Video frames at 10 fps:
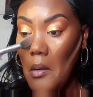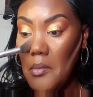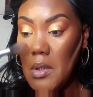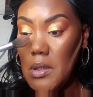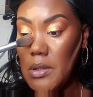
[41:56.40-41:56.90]

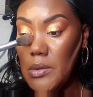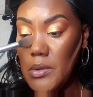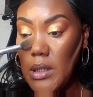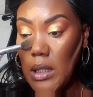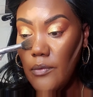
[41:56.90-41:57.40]
it's too
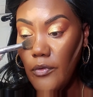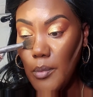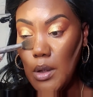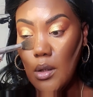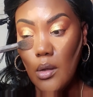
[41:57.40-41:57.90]
thick for
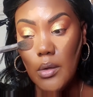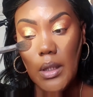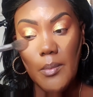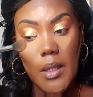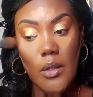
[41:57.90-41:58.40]
me to go
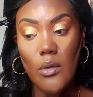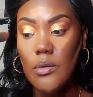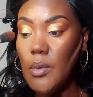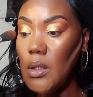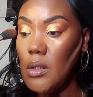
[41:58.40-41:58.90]
down my nose
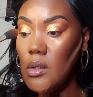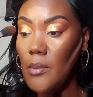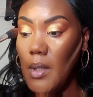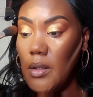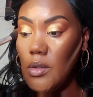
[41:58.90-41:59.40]
with it, so I'm
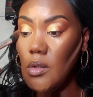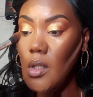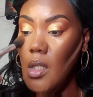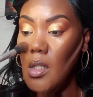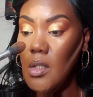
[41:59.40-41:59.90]
gonna have to
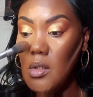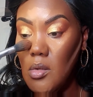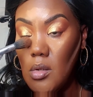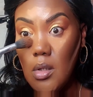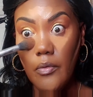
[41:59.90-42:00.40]
use
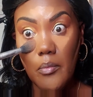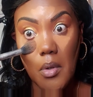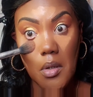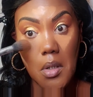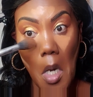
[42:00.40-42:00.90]
a different brush.